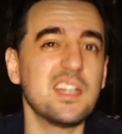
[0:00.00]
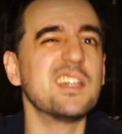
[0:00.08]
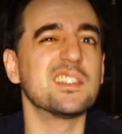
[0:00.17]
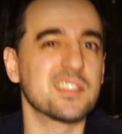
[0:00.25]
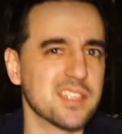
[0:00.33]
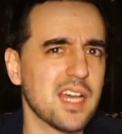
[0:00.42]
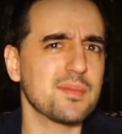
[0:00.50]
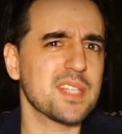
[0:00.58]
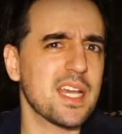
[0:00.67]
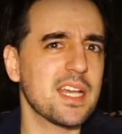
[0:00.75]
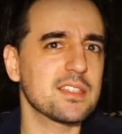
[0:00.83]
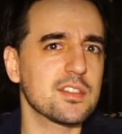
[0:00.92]
It's time to
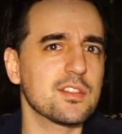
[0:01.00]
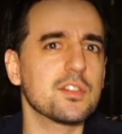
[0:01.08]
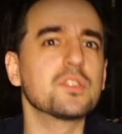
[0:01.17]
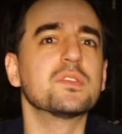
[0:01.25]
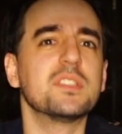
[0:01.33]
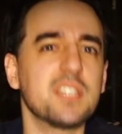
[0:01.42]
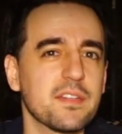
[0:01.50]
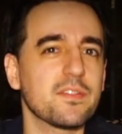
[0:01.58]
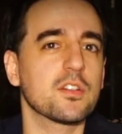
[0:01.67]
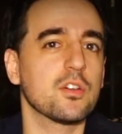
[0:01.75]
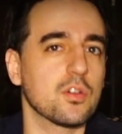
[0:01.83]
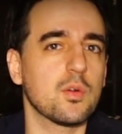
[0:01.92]
answer those
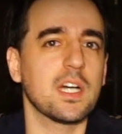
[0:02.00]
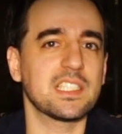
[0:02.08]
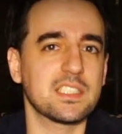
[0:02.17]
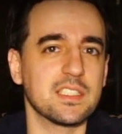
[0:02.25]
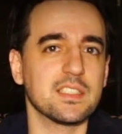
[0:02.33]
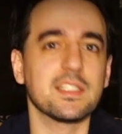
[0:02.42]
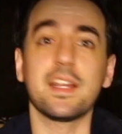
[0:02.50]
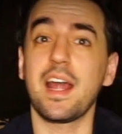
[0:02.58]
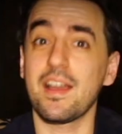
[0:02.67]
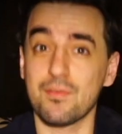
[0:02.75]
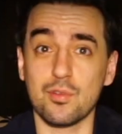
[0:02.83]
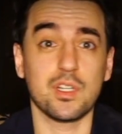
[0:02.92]
difficult questions that
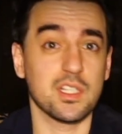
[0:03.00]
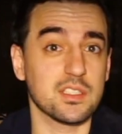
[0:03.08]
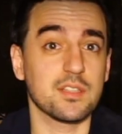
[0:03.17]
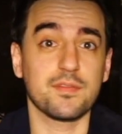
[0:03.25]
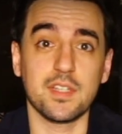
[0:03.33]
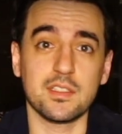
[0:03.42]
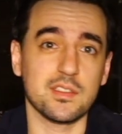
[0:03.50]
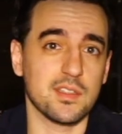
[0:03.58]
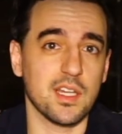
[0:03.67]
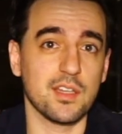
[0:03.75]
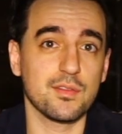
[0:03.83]
everyone has to face in life.